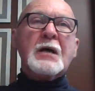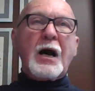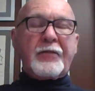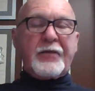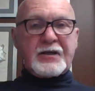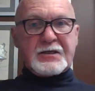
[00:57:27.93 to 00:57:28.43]

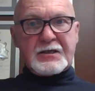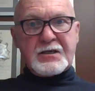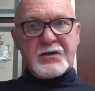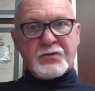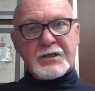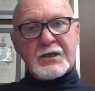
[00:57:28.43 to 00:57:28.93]
I think
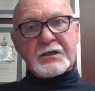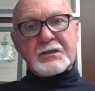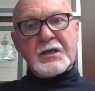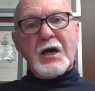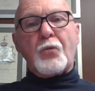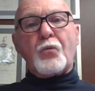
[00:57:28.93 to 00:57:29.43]
1606,
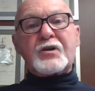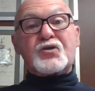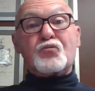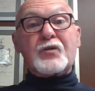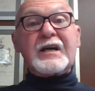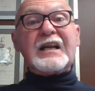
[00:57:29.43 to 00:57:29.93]
which
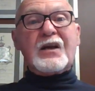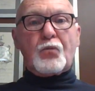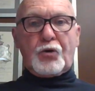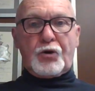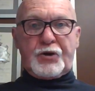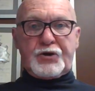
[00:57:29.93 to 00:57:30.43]
really
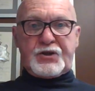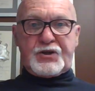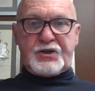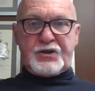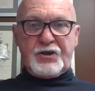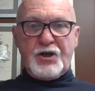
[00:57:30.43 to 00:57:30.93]

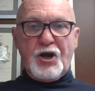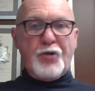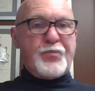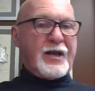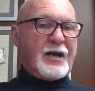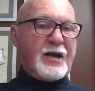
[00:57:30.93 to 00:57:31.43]
works
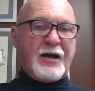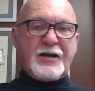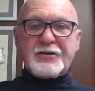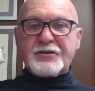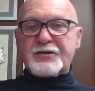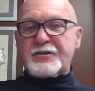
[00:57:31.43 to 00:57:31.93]

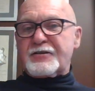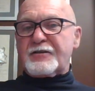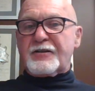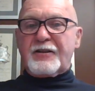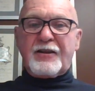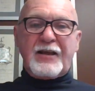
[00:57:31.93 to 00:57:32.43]
because
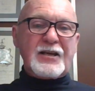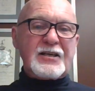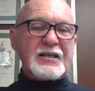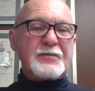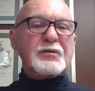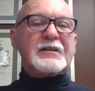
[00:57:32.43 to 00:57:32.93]
they
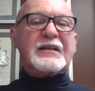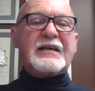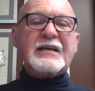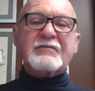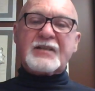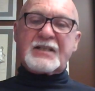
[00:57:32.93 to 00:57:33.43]
did
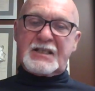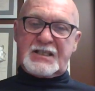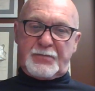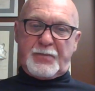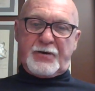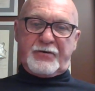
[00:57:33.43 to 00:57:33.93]
believe in these
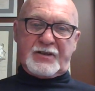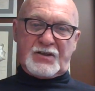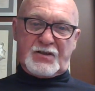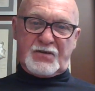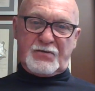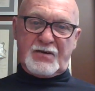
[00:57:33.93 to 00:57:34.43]

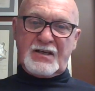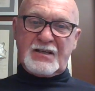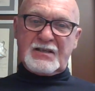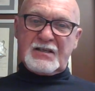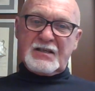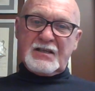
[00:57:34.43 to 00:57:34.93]
spirits, right?